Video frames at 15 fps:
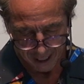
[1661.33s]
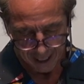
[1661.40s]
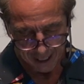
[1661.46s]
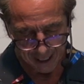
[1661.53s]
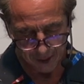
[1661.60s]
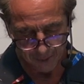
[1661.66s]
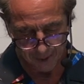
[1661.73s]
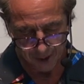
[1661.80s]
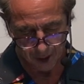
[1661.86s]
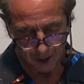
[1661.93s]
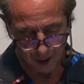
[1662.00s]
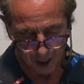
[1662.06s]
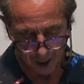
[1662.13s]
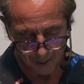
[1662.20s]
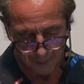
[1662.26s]
and has
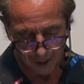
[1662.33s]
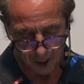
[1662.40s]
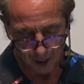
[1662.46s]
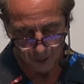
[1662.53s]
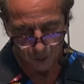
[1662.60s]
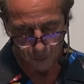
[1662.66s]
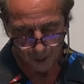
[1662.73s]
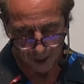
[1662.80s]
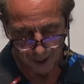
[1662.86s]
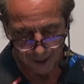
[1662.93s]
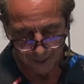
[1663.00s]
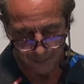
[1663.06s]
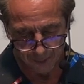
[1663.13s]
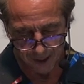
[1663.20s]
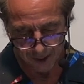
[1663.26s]
become a
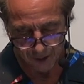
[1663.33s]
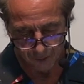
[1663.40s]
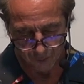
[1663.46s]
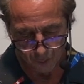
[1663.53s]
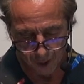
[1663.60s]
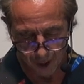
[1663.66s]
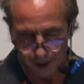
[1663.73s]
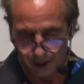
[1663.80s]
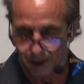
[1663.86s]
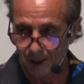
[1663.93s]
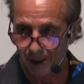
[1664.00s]
dwelling place of what?